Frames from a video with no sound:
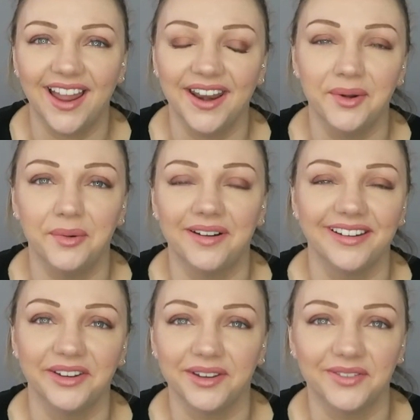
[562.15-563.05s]
I don't want
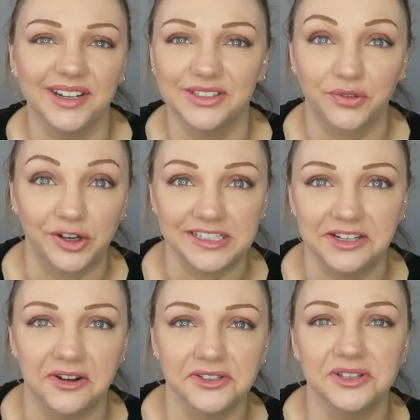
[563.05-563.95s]
to do it when it's freezing
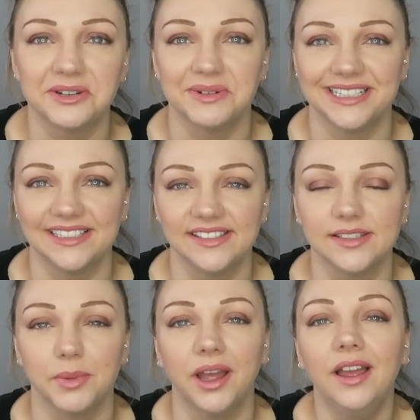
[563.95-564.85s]
cold, so I'll do it one day in
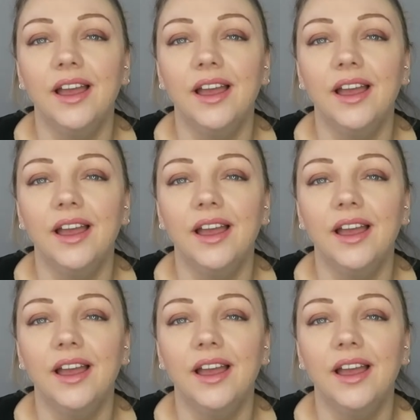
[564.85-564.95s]
summer.